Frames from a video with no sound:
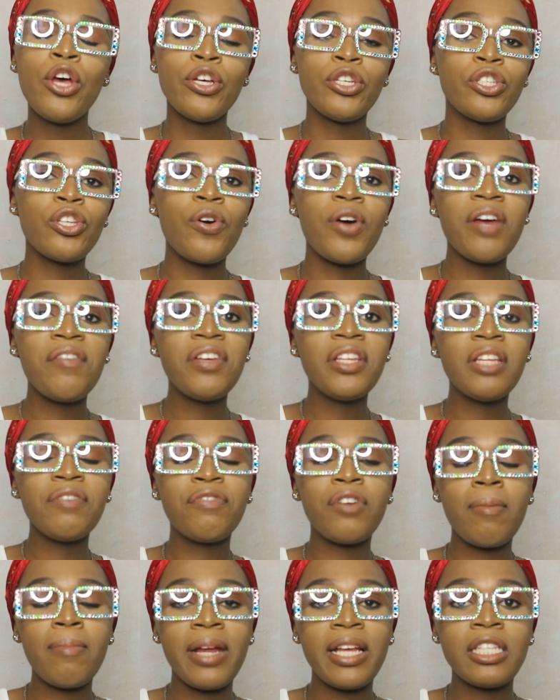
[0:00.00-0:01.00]
So
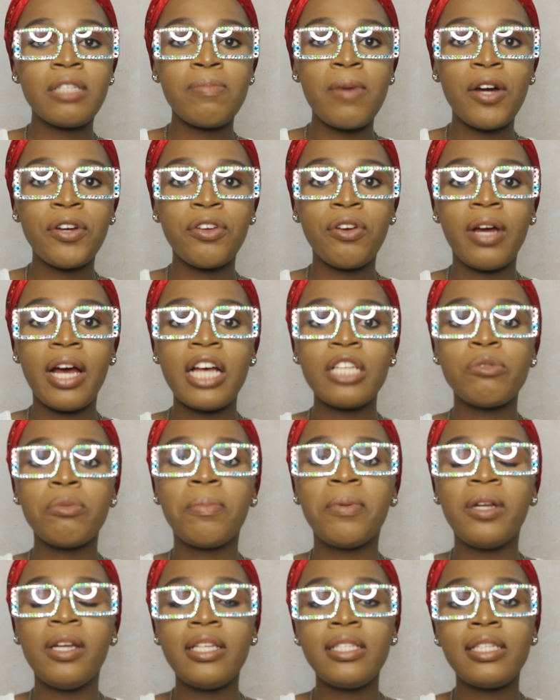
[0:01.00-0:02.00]
everything from Lensmart, you guys,
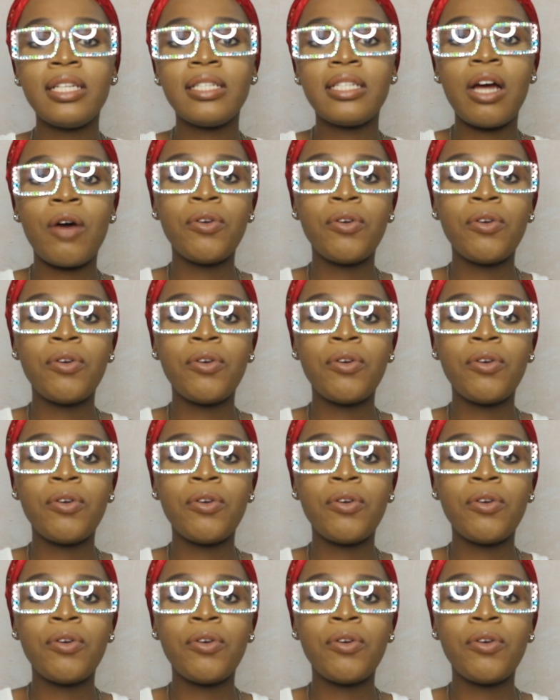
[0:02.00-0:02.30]
will be listed